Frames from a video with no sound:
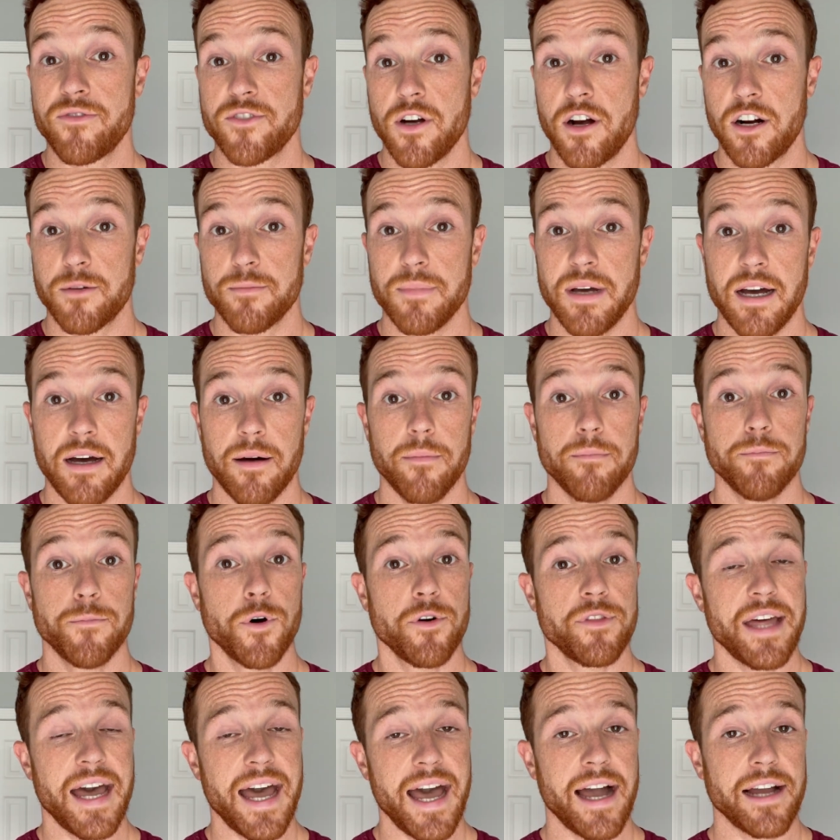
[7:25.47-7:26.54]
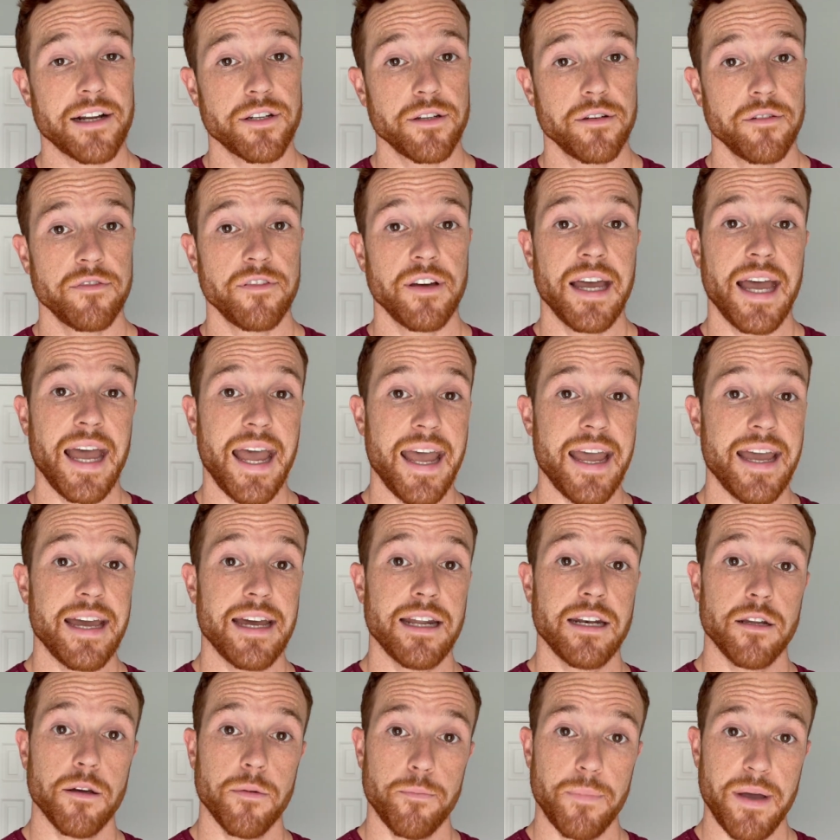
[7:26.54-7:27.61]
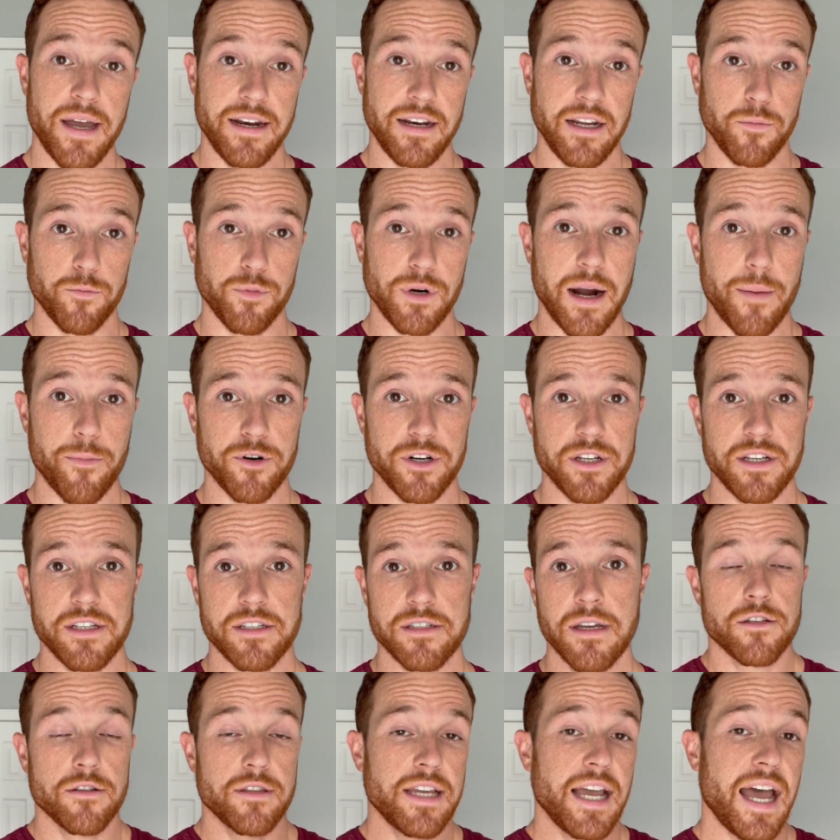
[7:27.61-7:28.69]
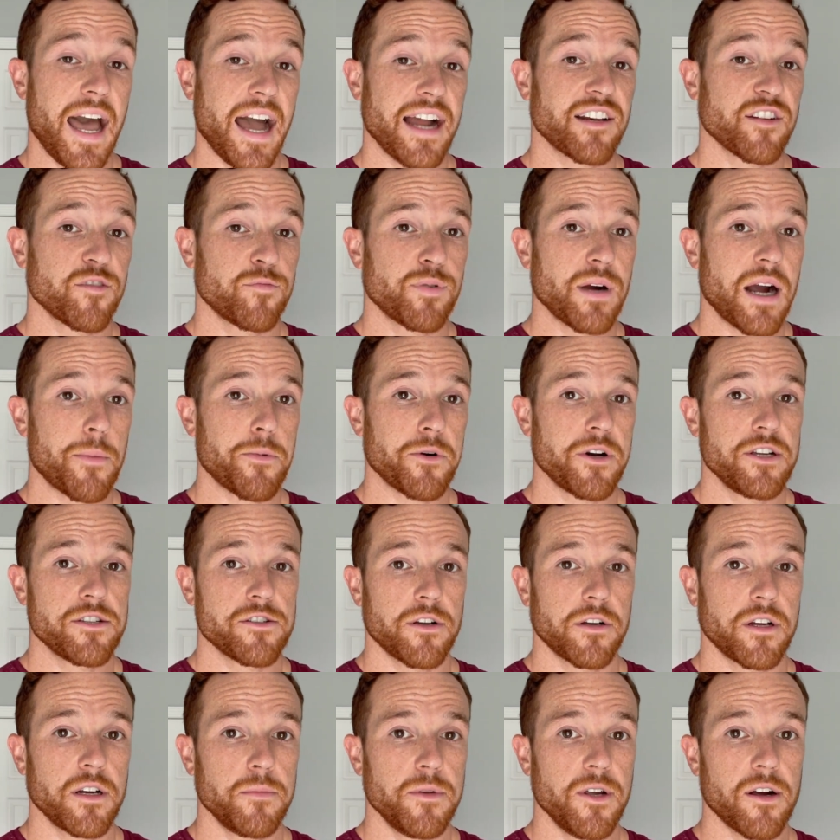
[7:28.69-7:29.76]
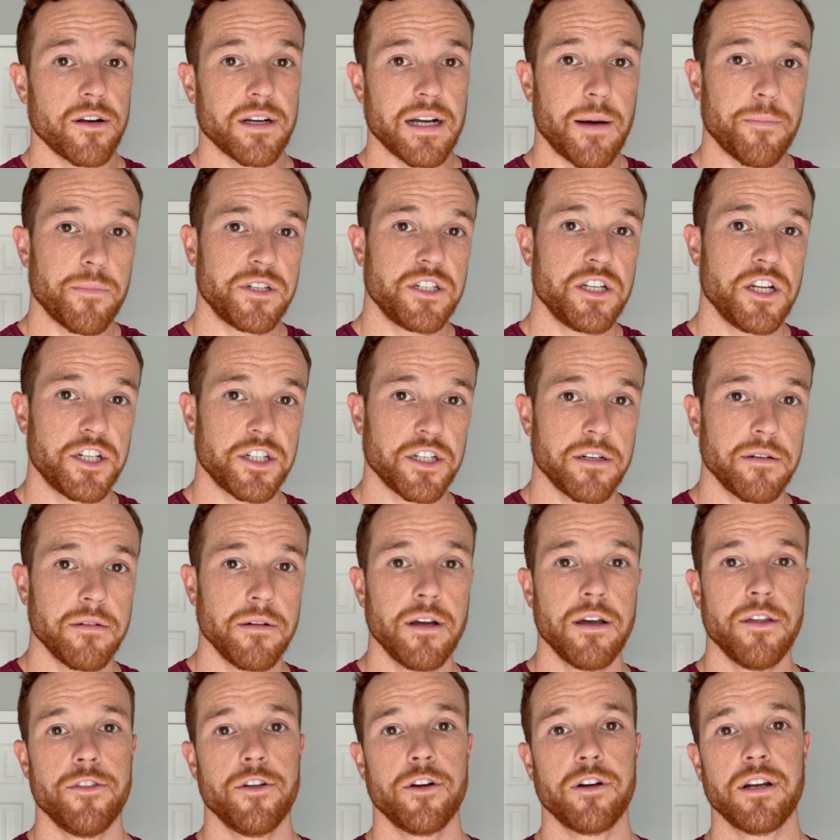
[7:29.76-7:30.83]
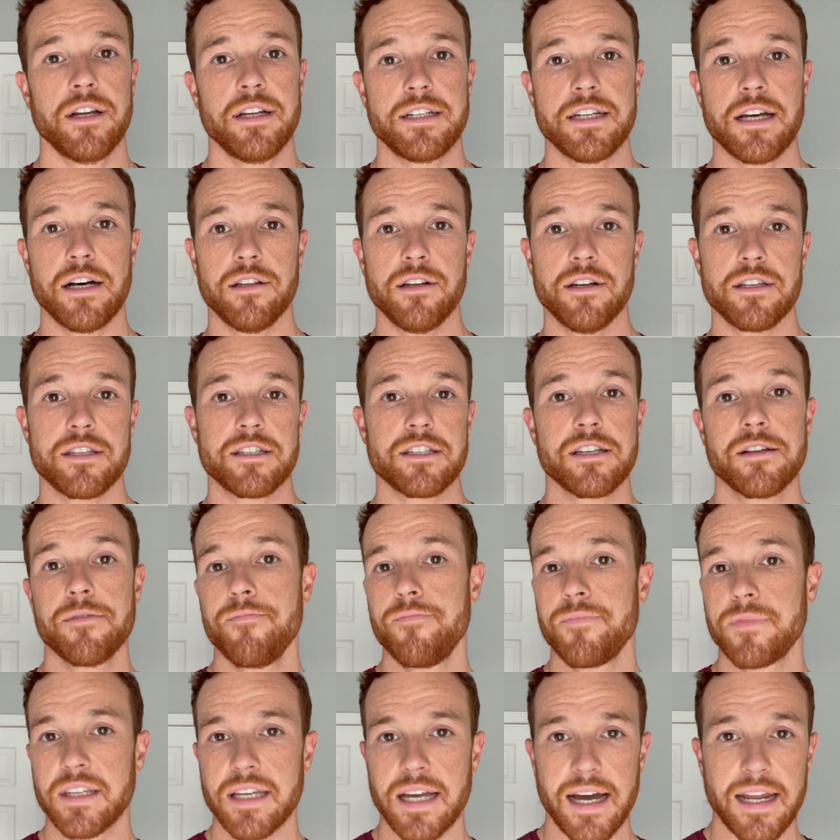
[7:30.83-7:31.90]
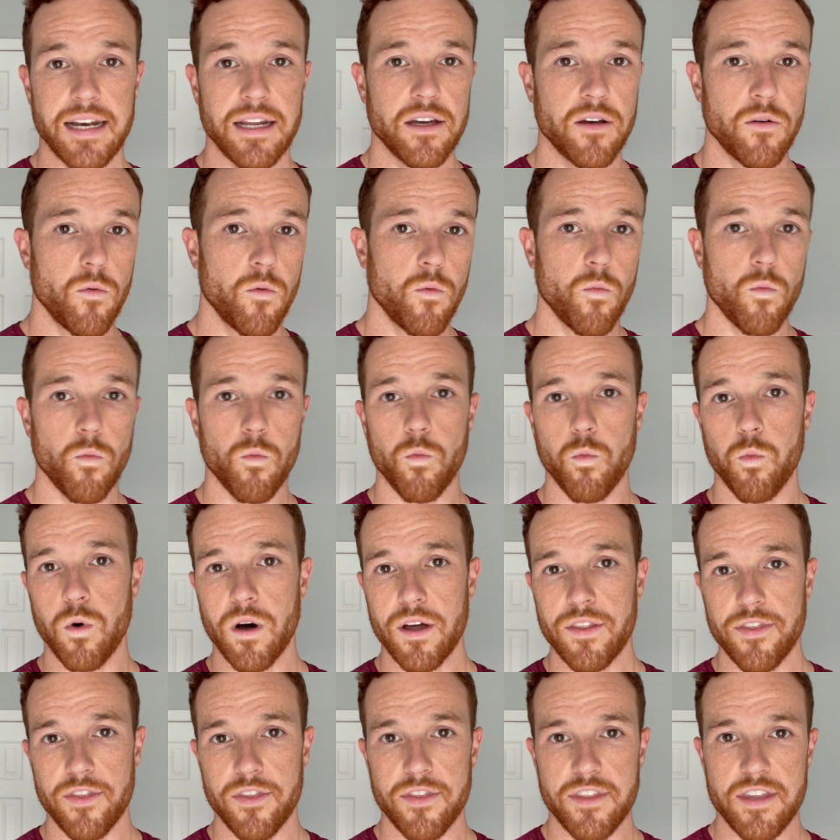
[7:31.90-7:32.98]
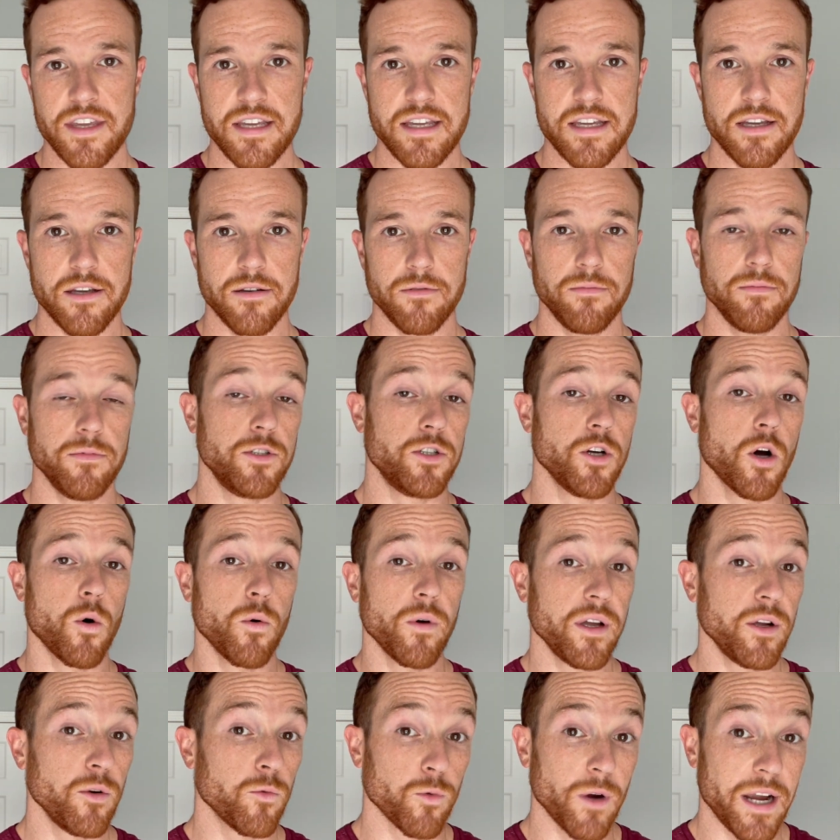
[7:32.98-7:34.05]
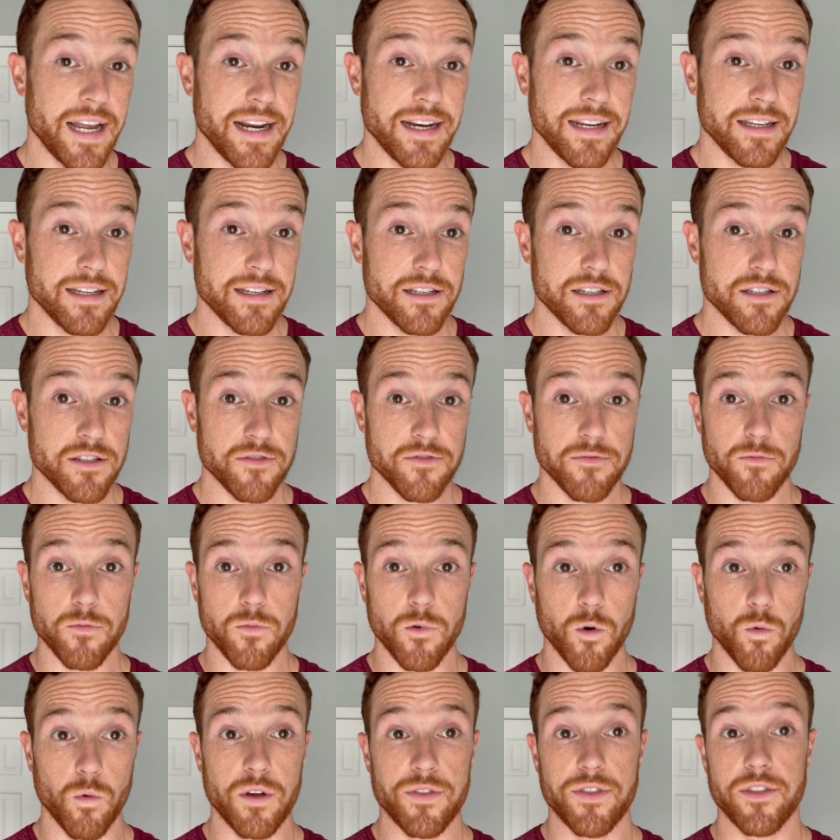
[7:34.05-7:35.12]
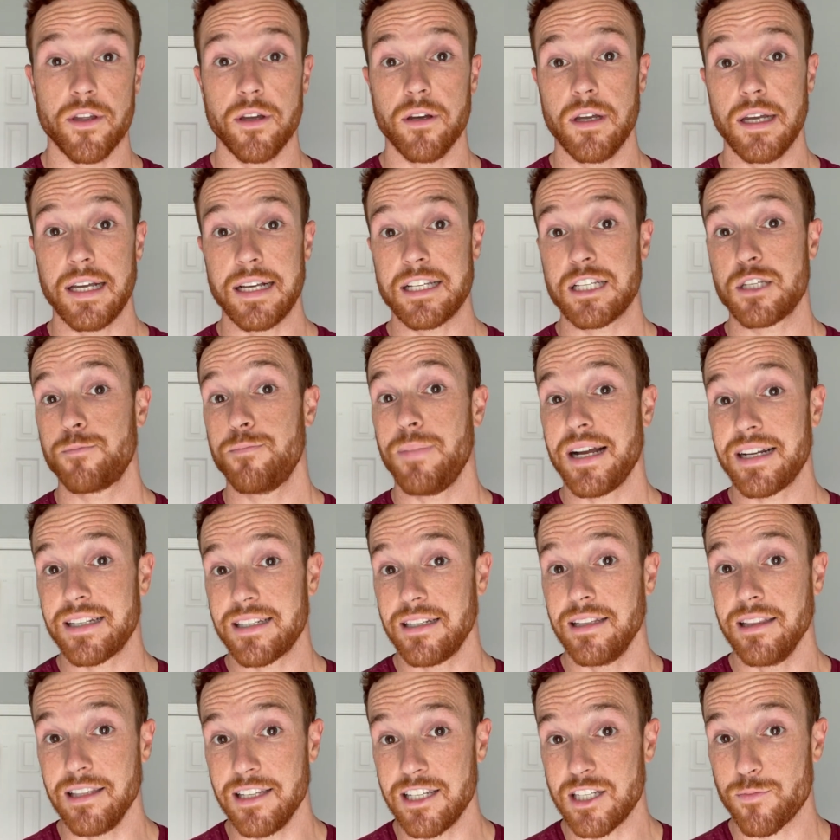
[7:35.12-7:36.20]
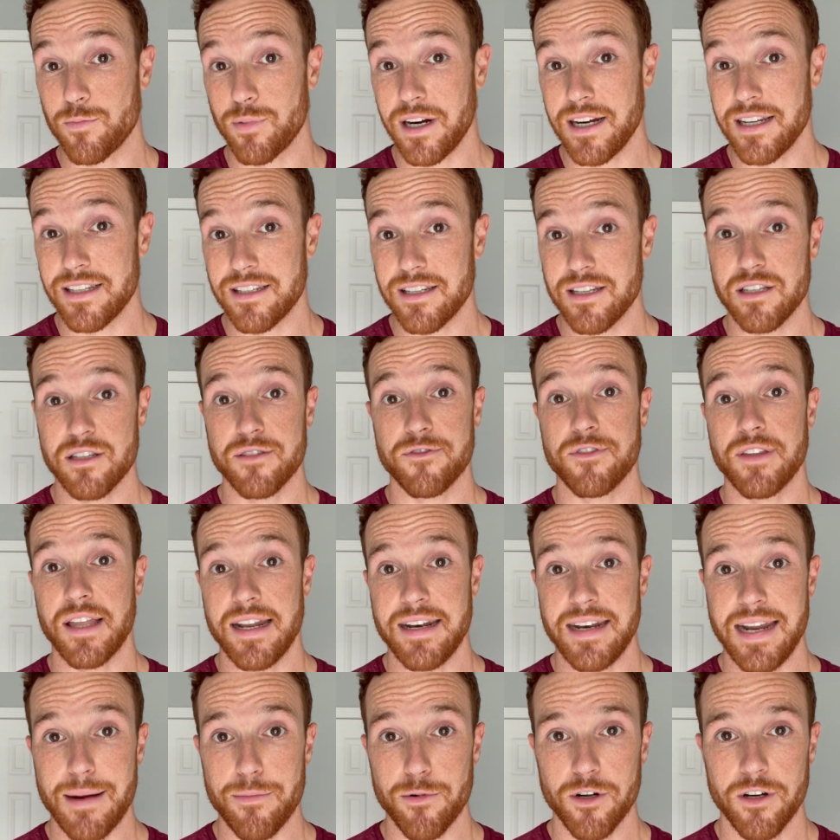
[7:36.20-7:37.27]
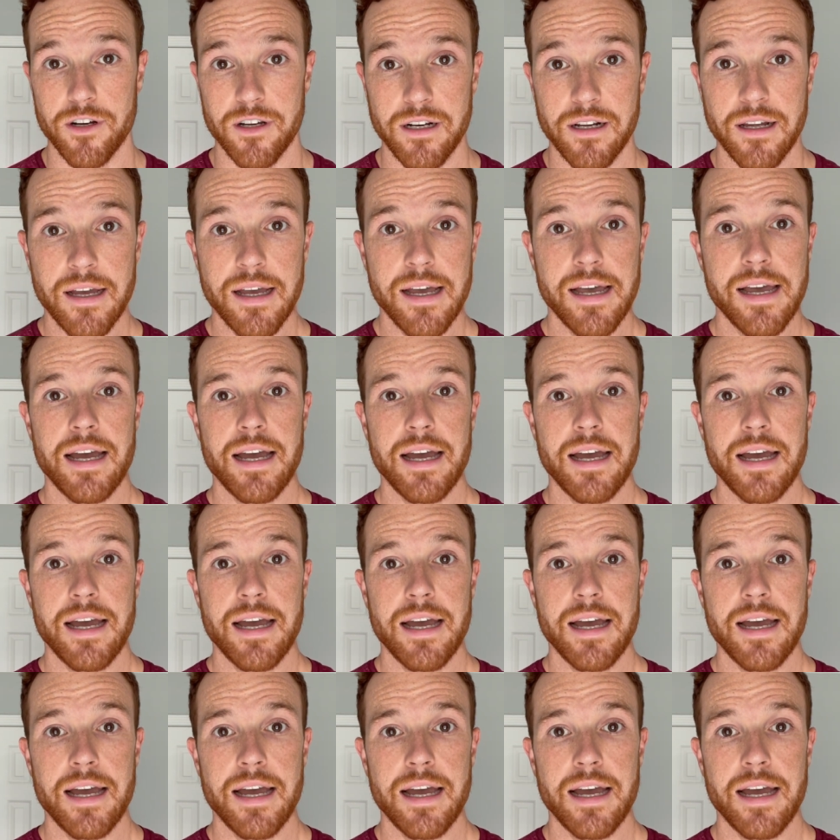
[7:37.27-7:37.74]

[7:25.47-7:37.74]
talked about both active and pending properties. So the active properties are going to be our competition. They're going to tell us kind of what the going rate is or what the expected list price is for that neighborhood.